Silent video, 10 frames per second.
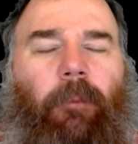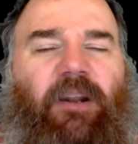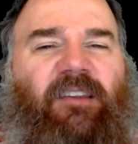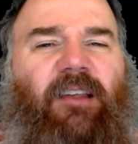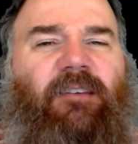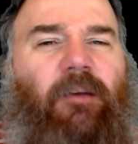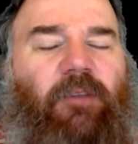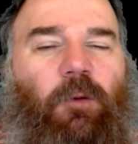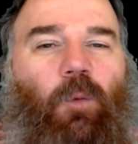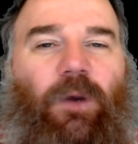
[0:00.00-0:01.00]
But he says
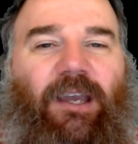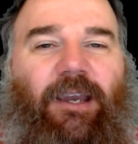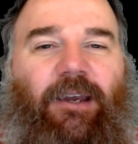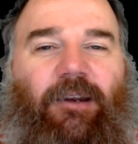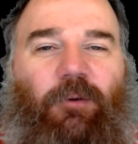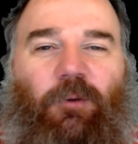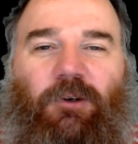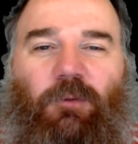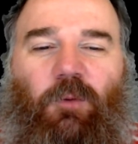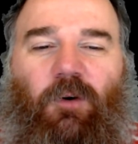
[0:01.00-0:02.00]
something weird,
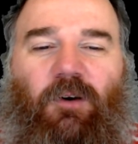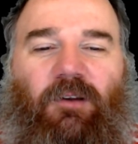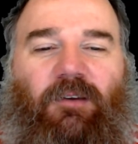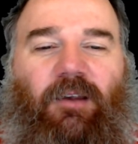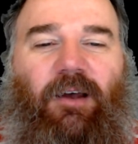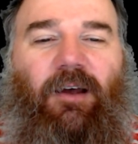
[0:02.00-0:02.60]
which was,